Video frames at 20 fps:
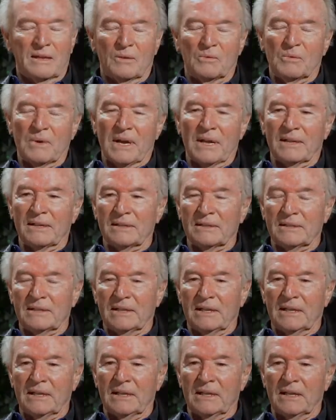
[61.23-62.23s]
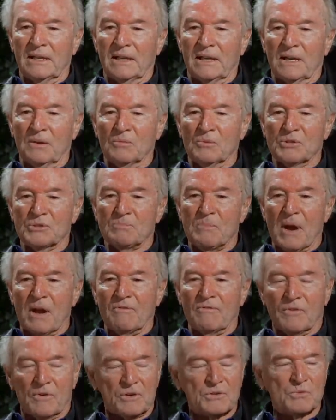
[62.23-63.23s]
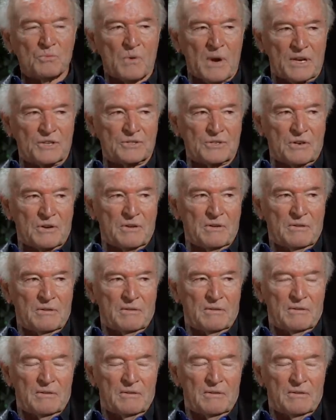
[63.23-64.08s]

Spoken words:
Well, it was my first Western,